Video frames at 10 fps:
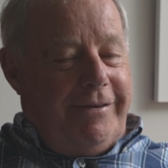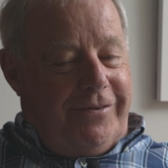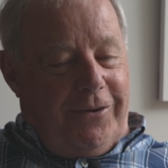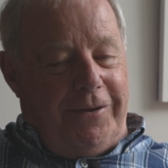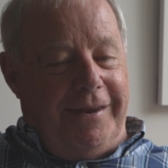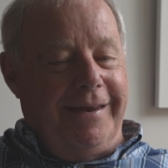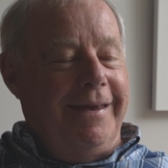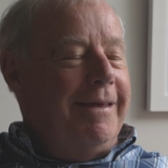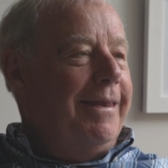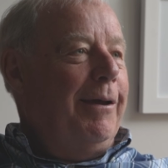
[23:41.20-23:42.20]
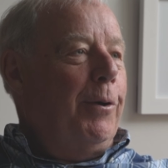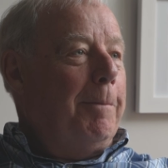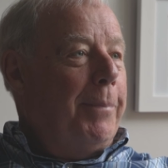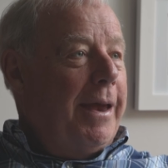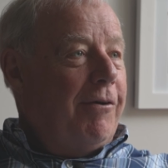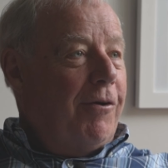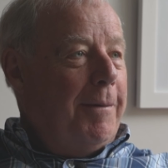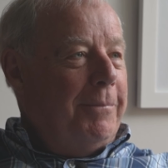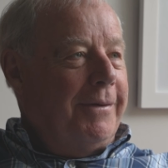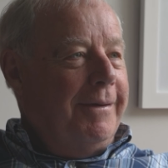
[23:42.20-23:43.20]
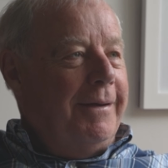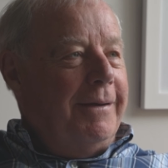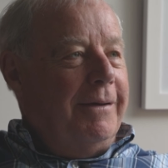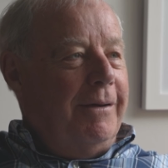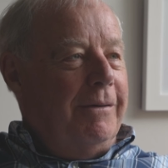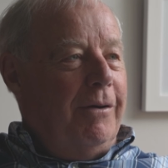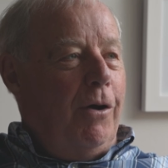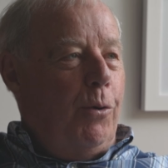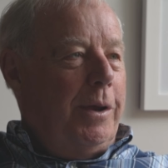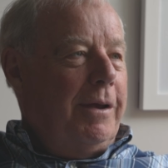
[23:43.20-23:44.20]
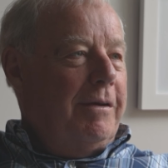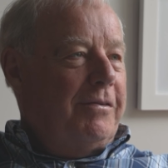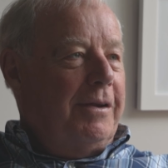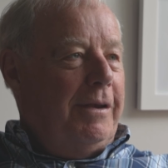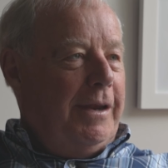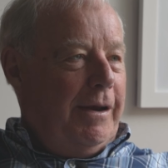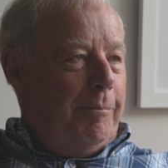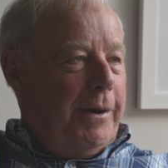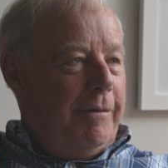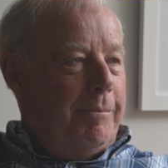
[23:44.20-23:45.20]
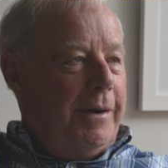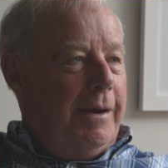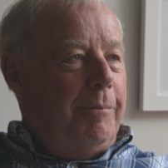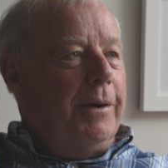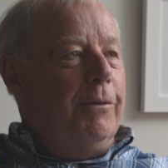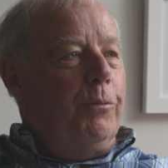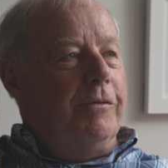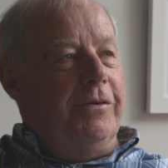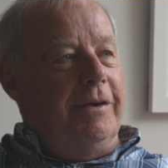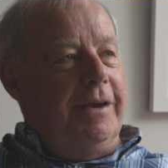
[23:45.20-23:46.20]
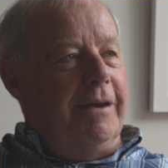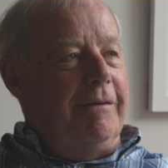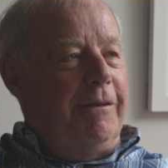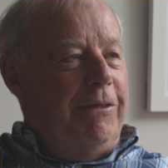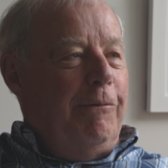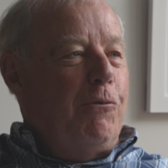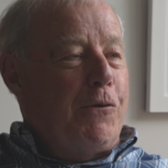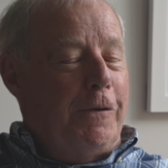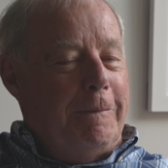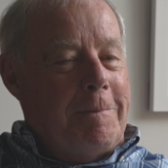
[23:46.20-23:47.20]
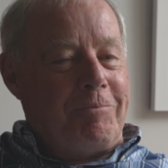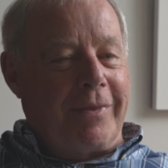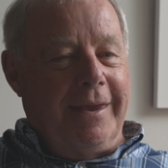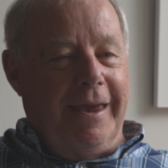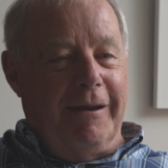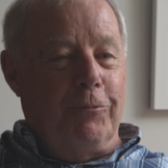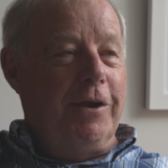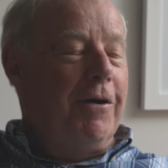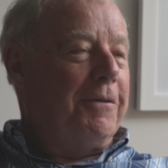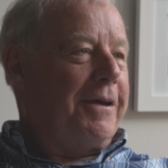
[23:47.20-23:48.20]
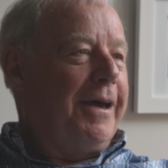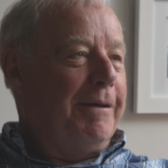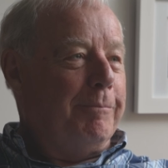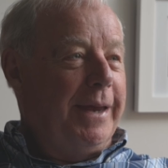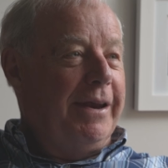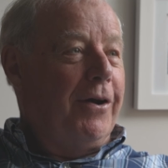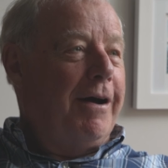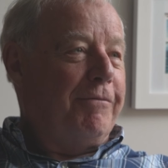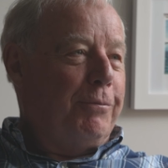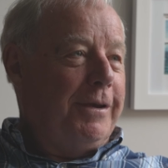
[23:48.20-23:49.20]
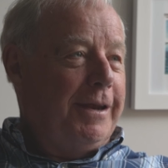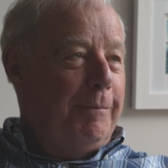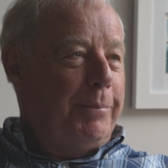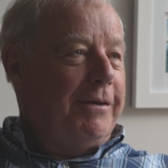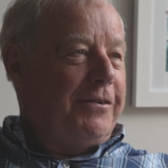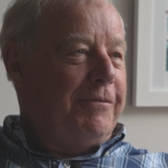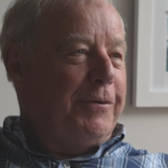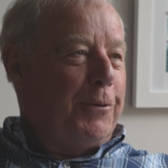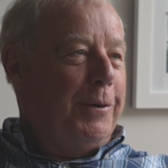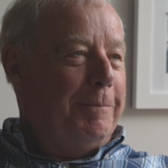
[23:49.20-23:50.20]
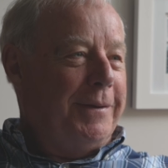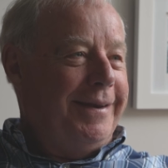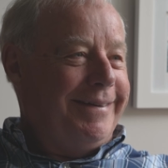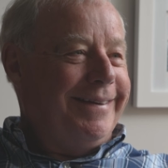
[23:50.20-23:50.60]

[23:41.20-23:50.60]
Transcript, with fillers: yeah, so they went bankrupt. Yeah. Owing us a little bit of money, but it wasn't the end of the world. And we all kind of made off with little bits of equipment.